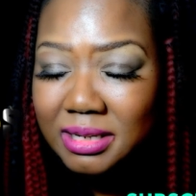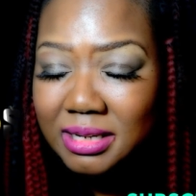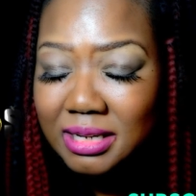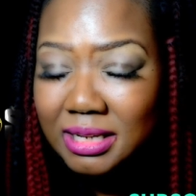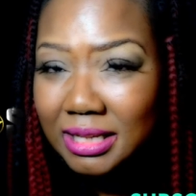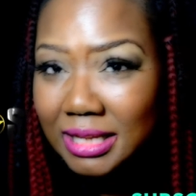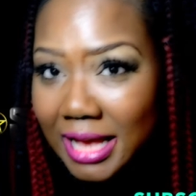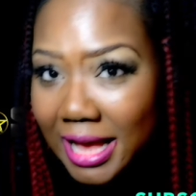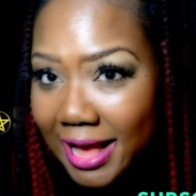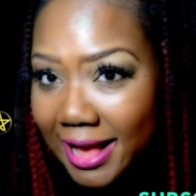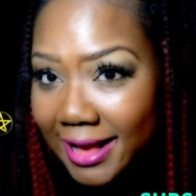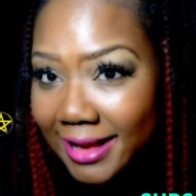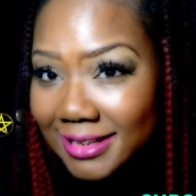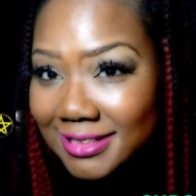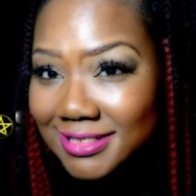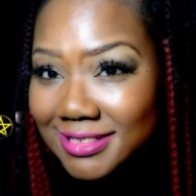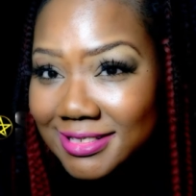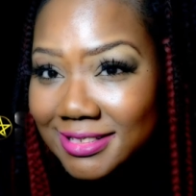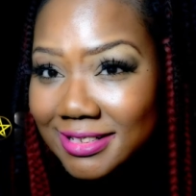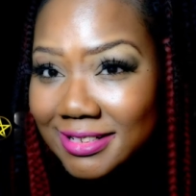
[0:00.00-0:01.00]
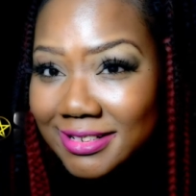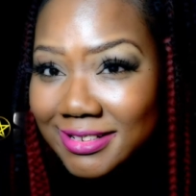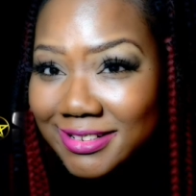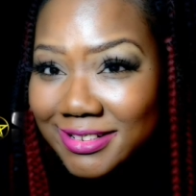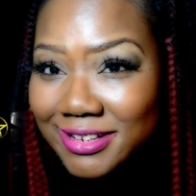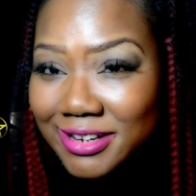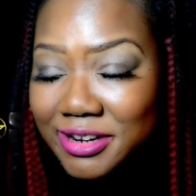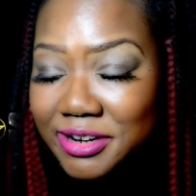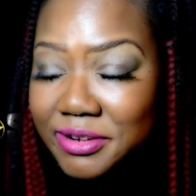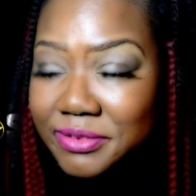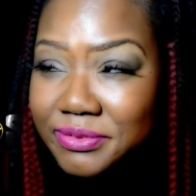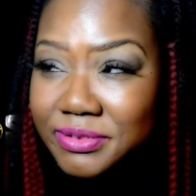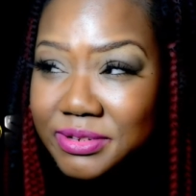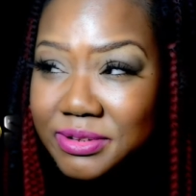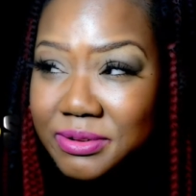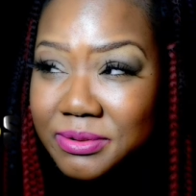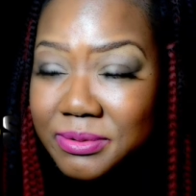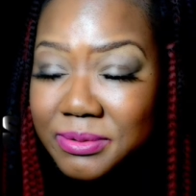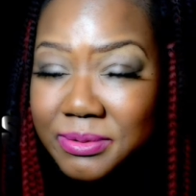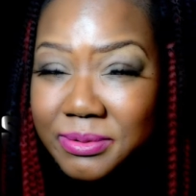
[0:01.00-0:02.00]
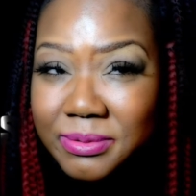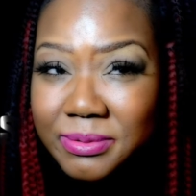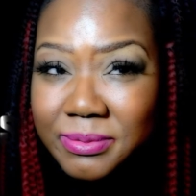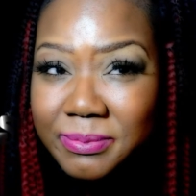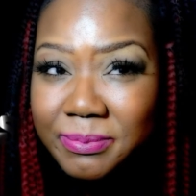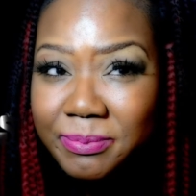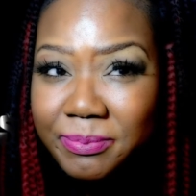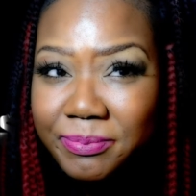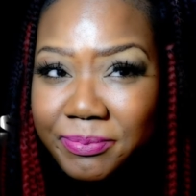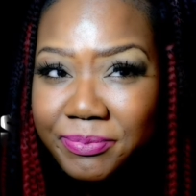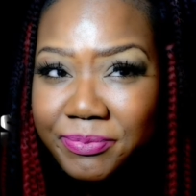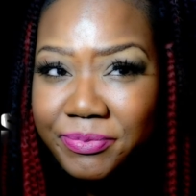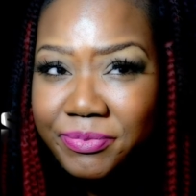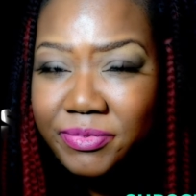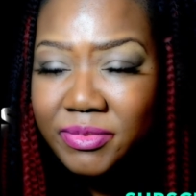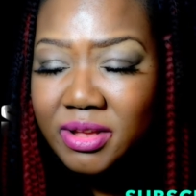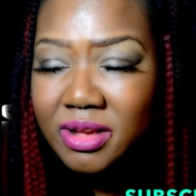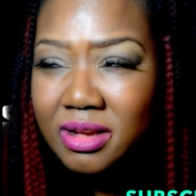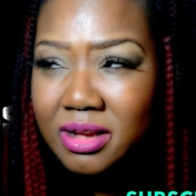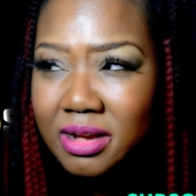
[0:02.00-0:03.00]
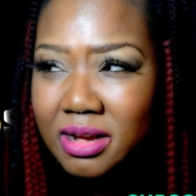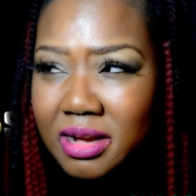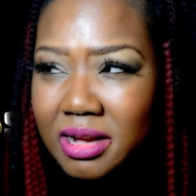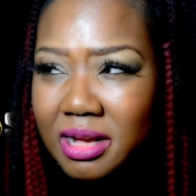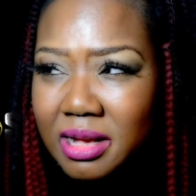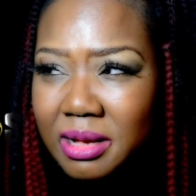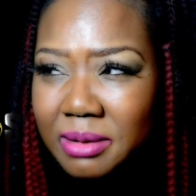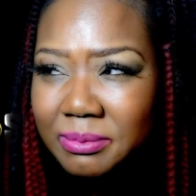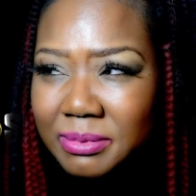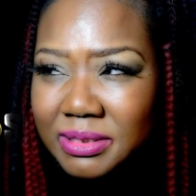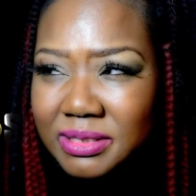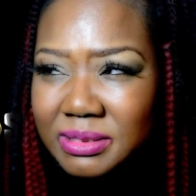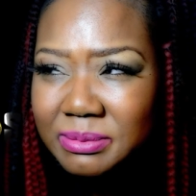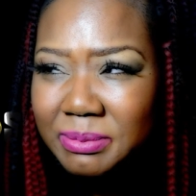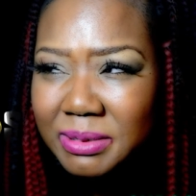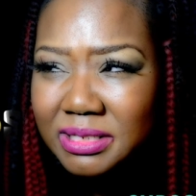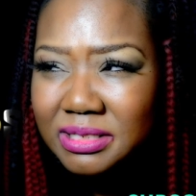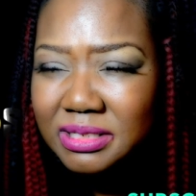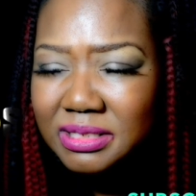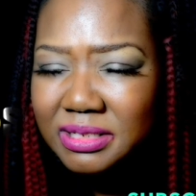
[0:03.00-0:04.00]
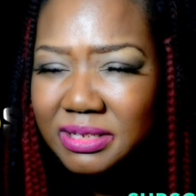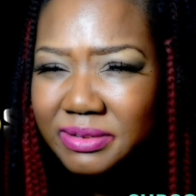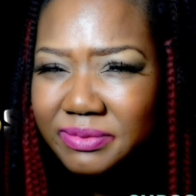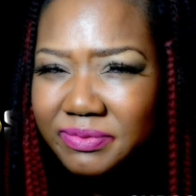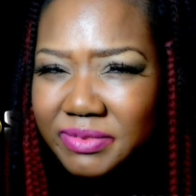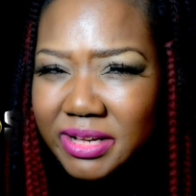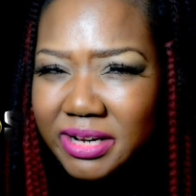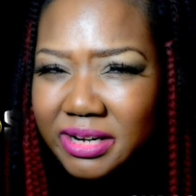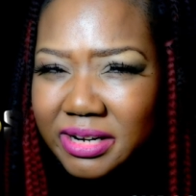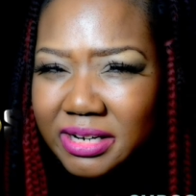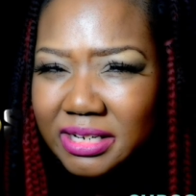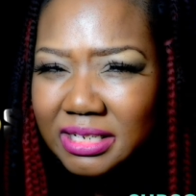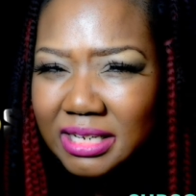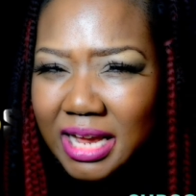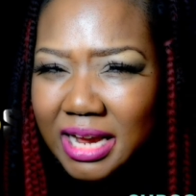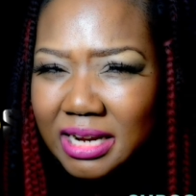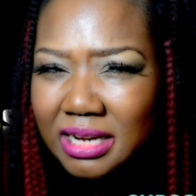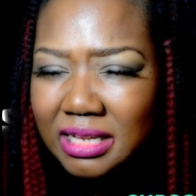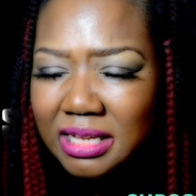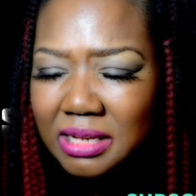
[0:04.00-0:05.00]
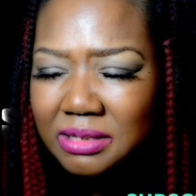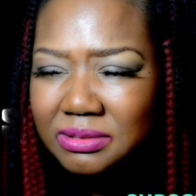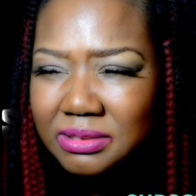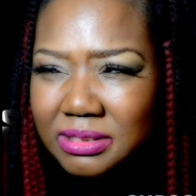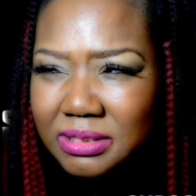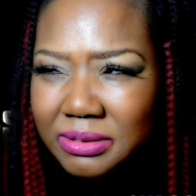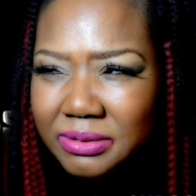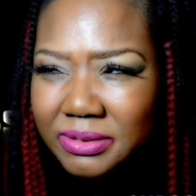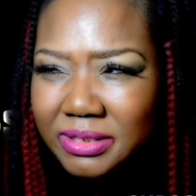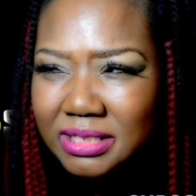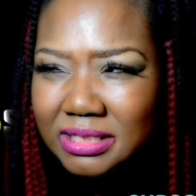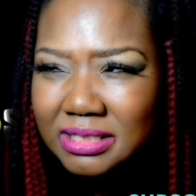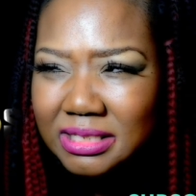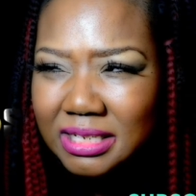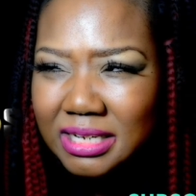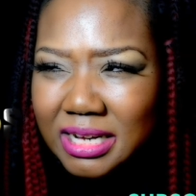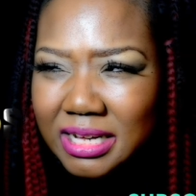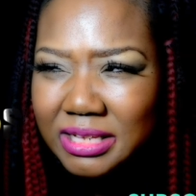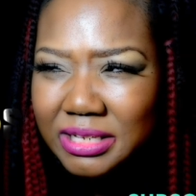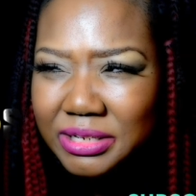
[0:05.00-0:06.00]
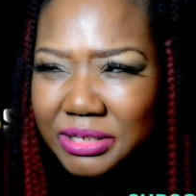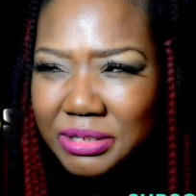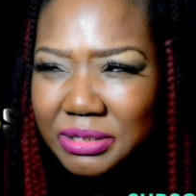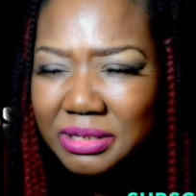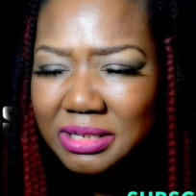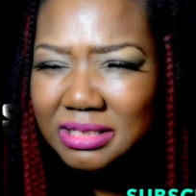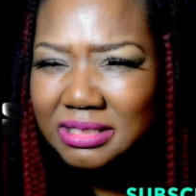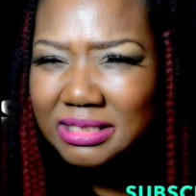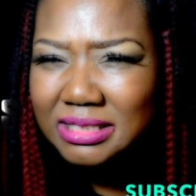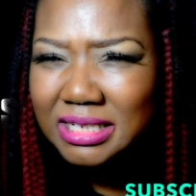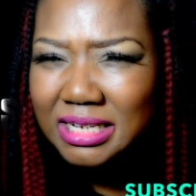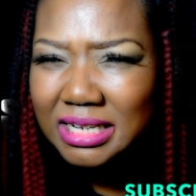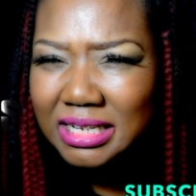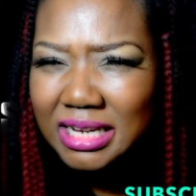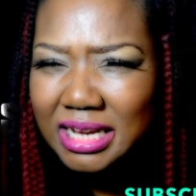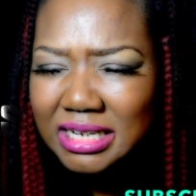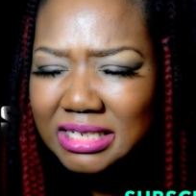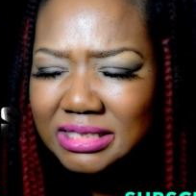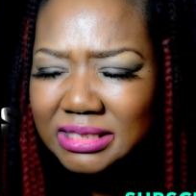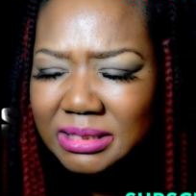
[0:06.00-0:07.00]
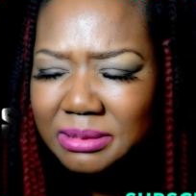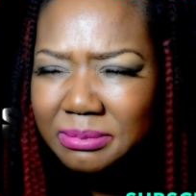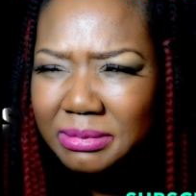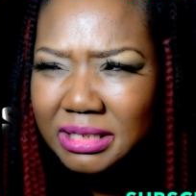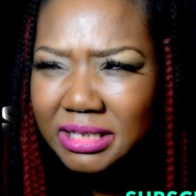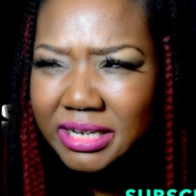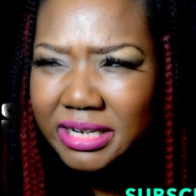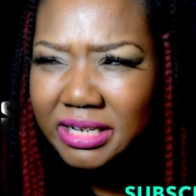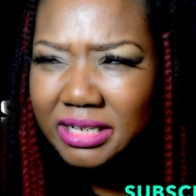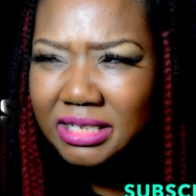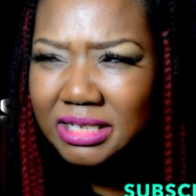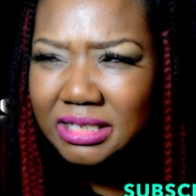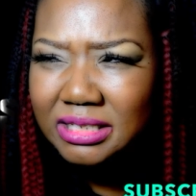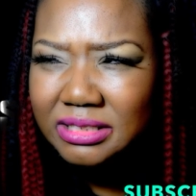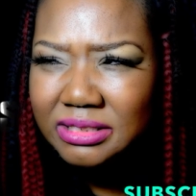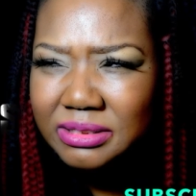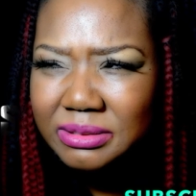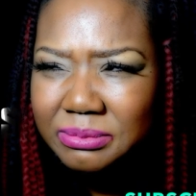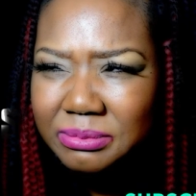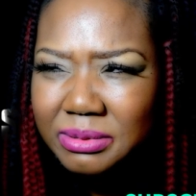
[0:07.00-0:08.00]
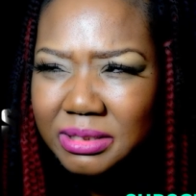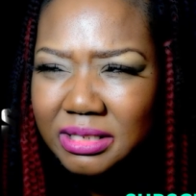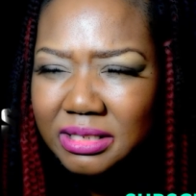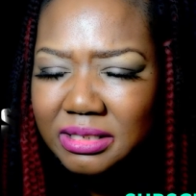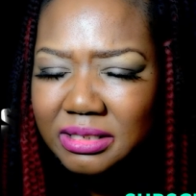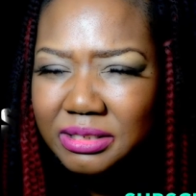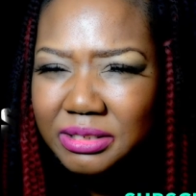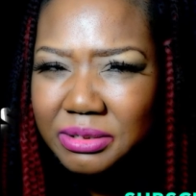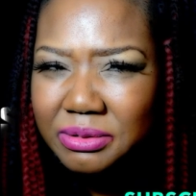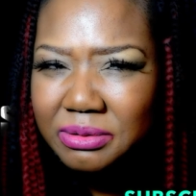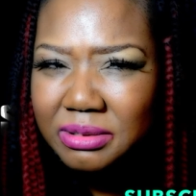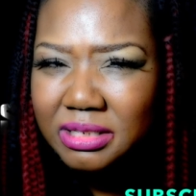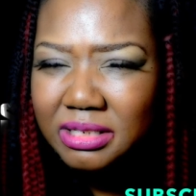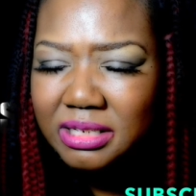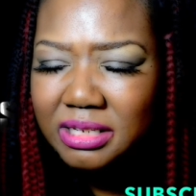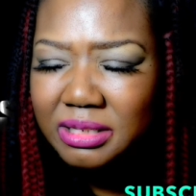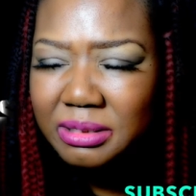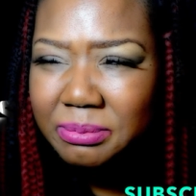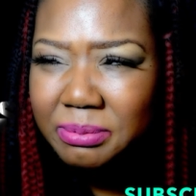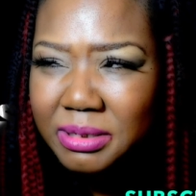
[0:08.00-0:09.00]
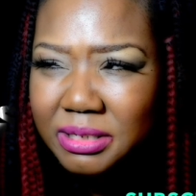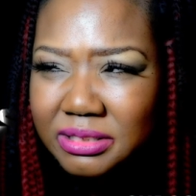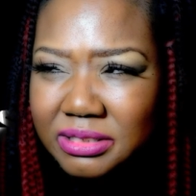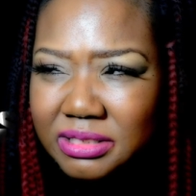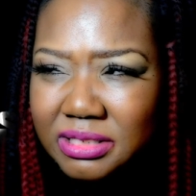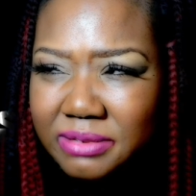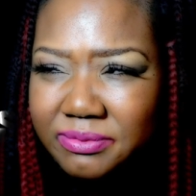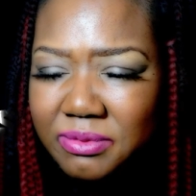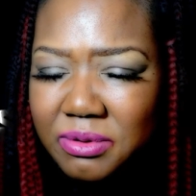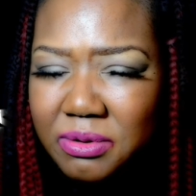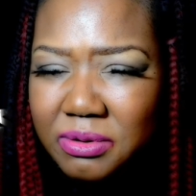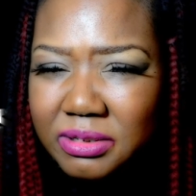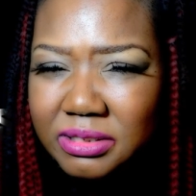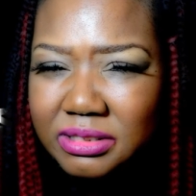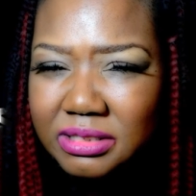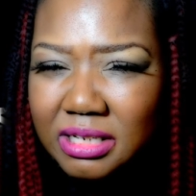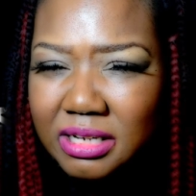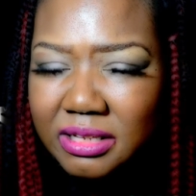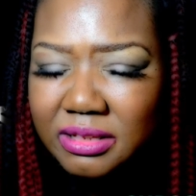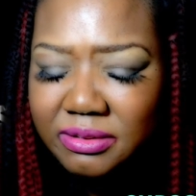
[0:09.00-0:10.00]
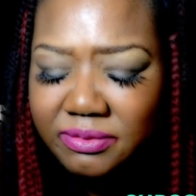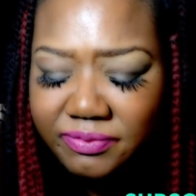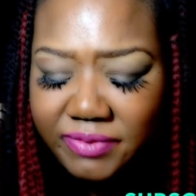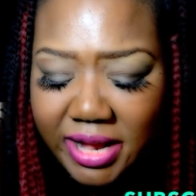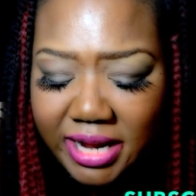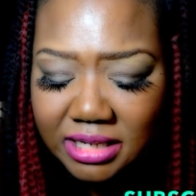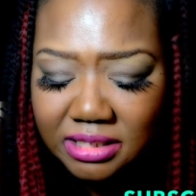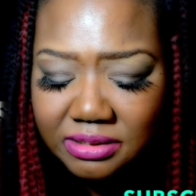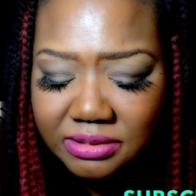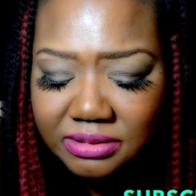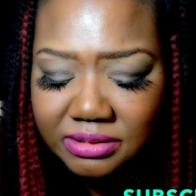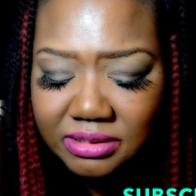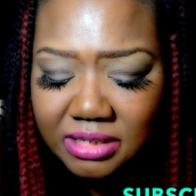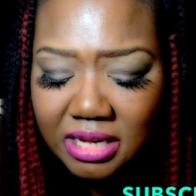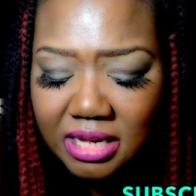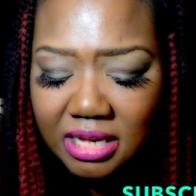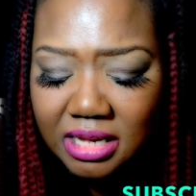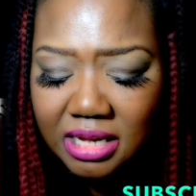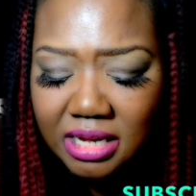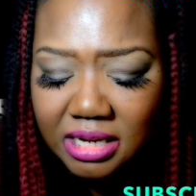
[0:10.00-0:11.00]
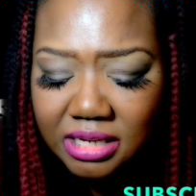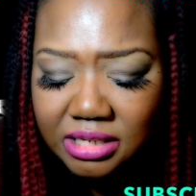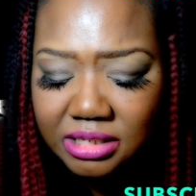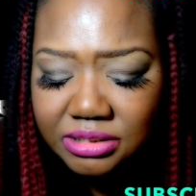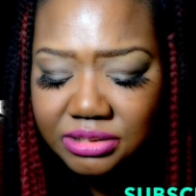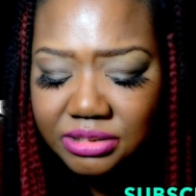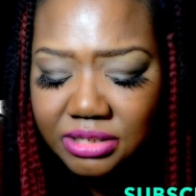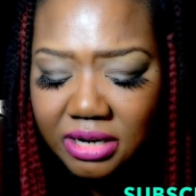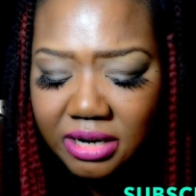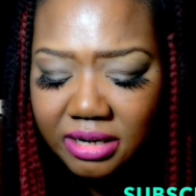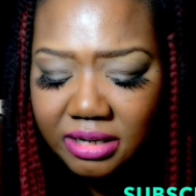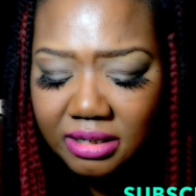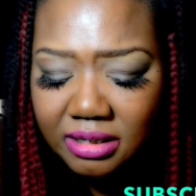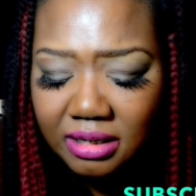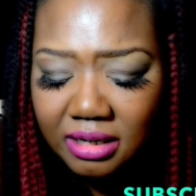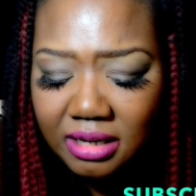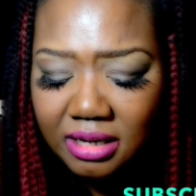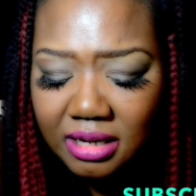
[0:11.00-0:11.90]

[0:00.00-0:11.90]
class in earth school. Especially if they're in like close degrees together, you can see a lot of similarities with you and another person. Of course, other factors in the chart